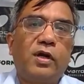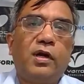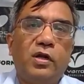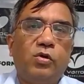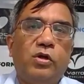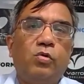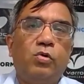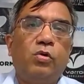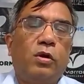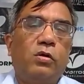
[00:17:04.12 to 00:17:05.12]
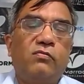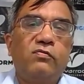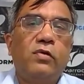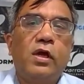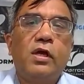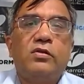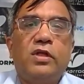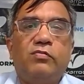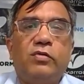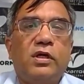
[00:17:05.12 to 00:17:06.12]
and you need to do a lot of things
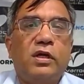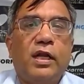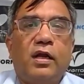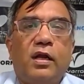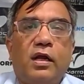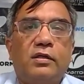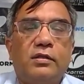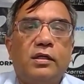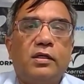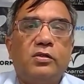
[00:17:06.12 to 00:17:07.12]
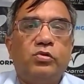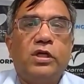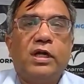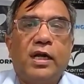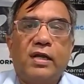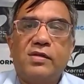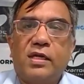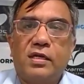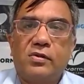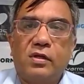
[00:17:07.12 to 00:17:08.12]
with the data using data
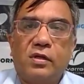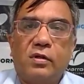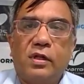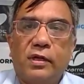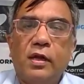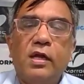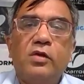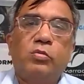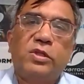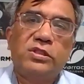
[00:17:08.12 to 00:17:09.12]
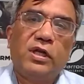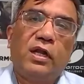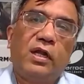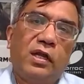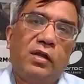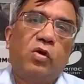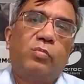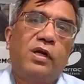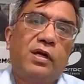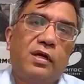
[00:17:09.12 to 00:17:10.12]
scientists and all that. So machine learning,
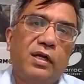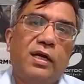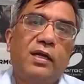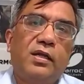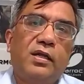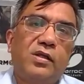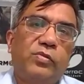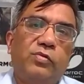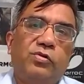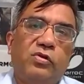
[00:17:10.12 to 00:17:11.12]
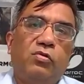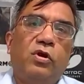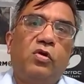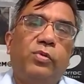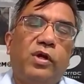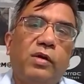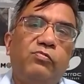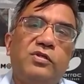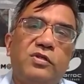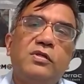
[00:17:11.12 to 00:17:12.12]
augmented reality is something which is going to pick up,
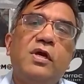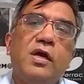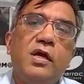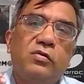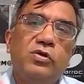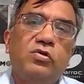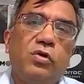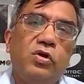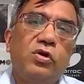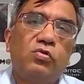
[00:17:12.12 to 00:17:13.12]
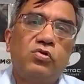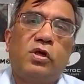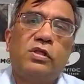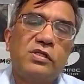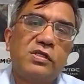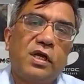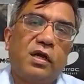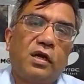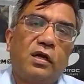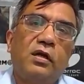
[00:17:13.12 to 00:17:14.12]
which is going to use all this
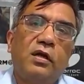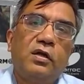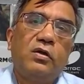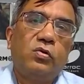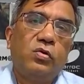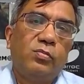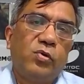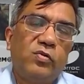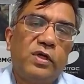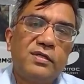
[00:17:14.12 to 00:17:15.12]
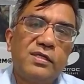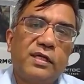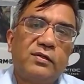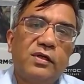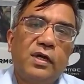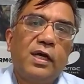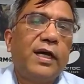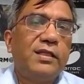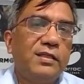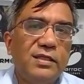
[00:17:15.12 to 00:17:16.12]
data to improve the insights. I
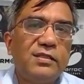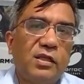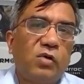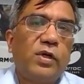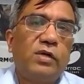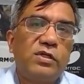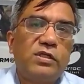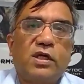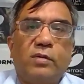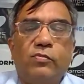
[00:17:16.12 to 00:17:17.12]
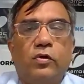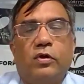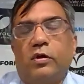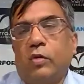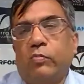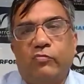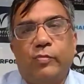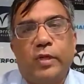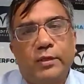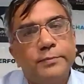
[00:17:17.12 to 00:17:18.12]
think these are the one which comes on top of my head.